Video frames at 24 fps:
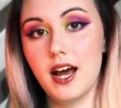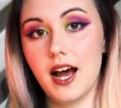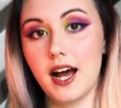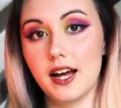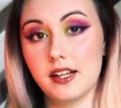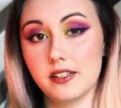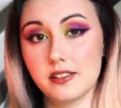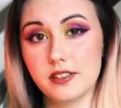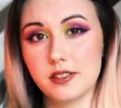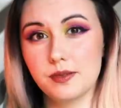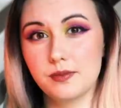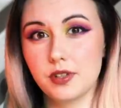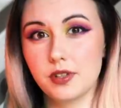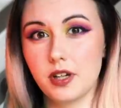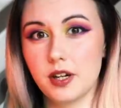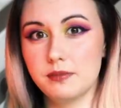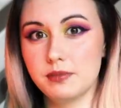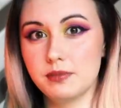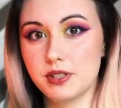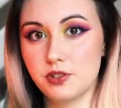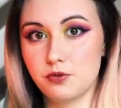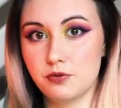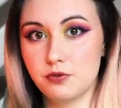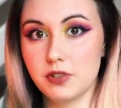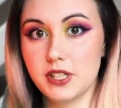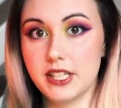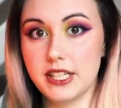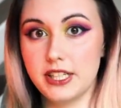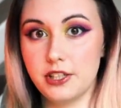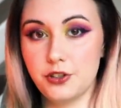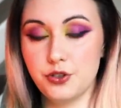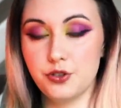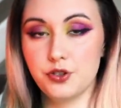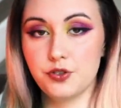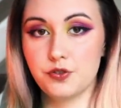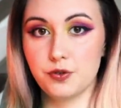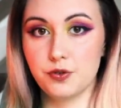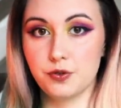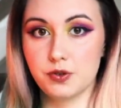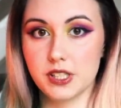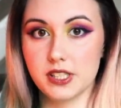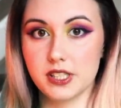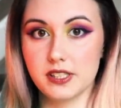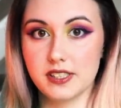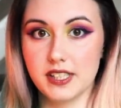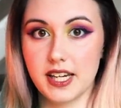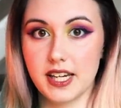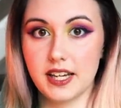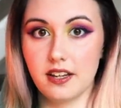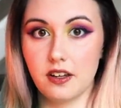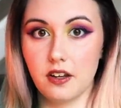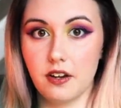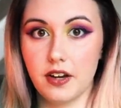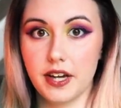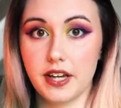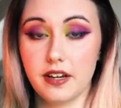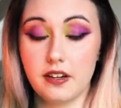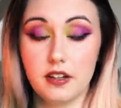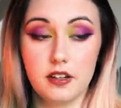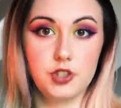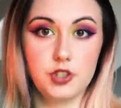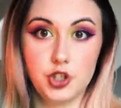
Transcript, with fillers: And sometimes it's really really useful to say like,